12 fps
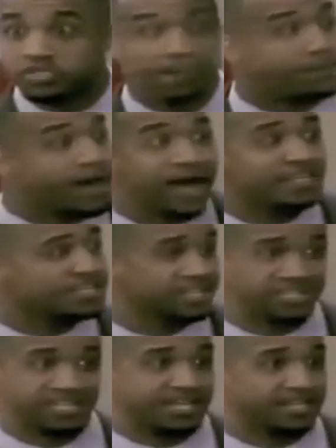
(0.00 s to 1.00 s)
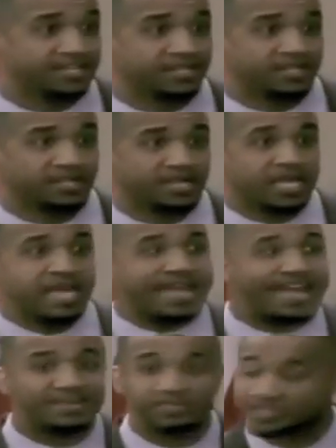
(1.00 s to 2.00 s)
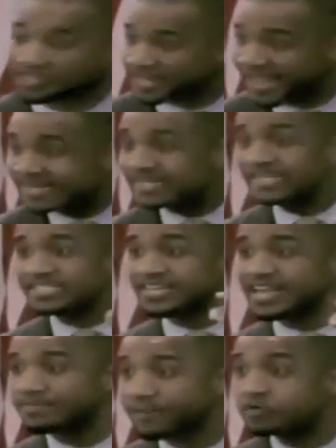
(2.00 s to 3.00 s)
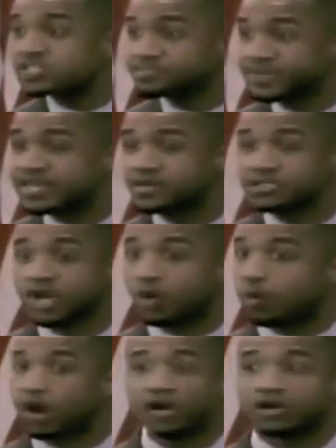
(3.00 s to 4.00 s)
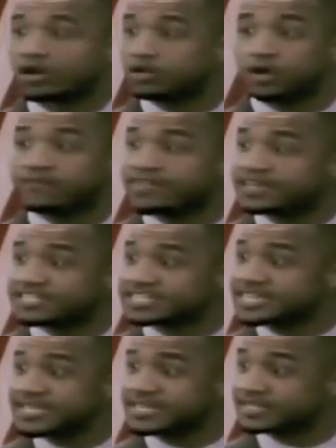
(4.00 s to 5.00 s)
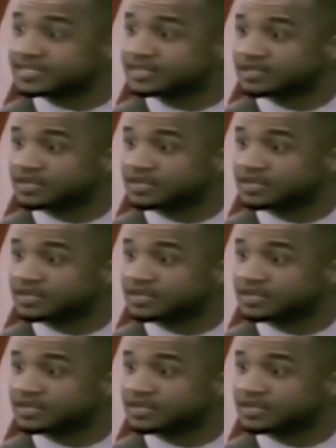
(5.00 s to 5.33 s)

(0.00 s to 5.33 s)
Demolishes it. And sadly to say, most speakers walk all over their scene.